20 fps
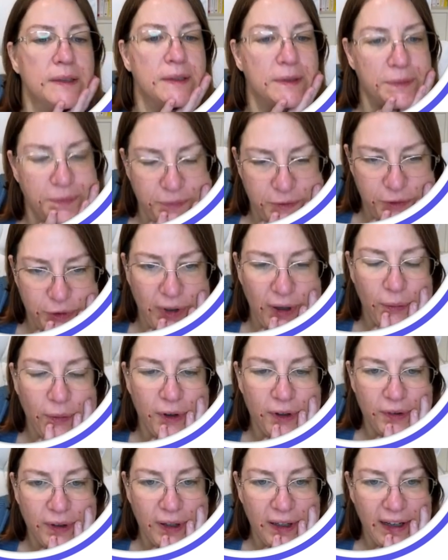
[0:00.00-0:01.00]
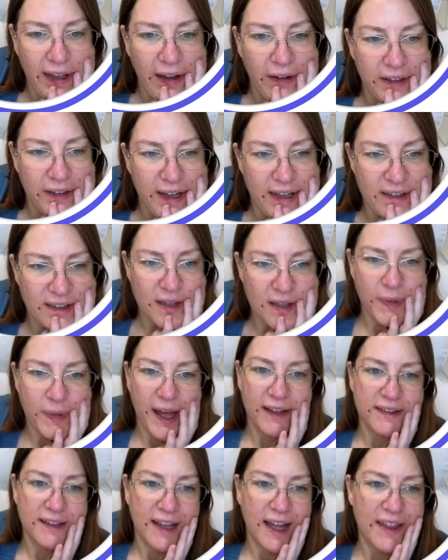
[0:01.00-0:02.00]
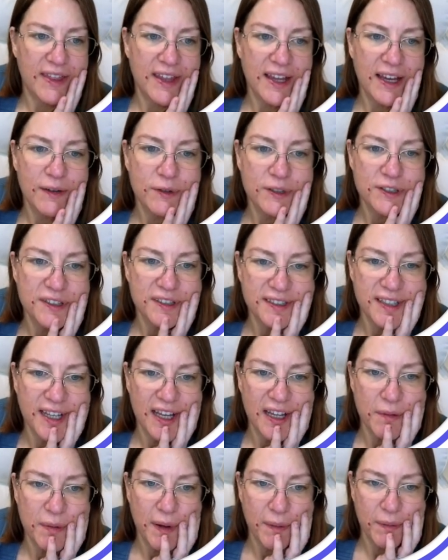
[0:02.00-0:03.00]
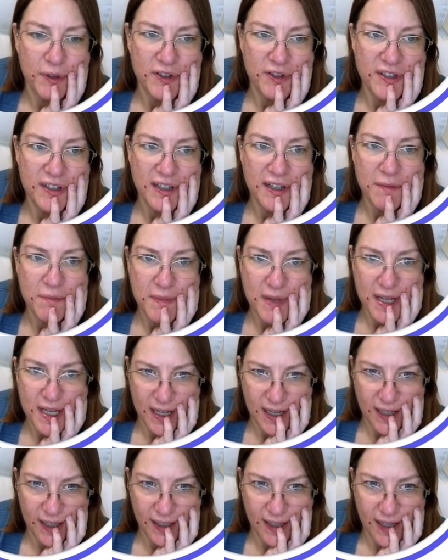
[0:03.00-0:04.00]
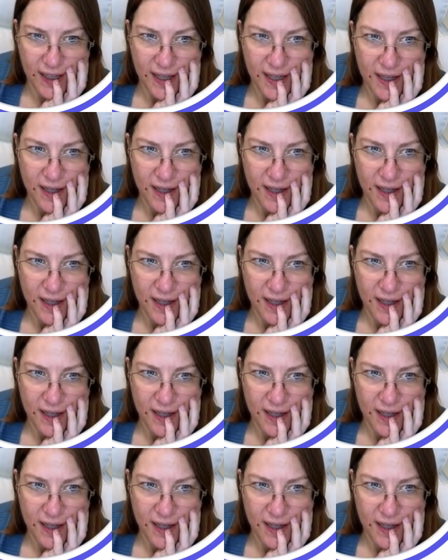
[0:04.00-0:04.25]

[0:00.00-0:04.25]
do I want to allow dates in the past? I think I will just say publish it immediately.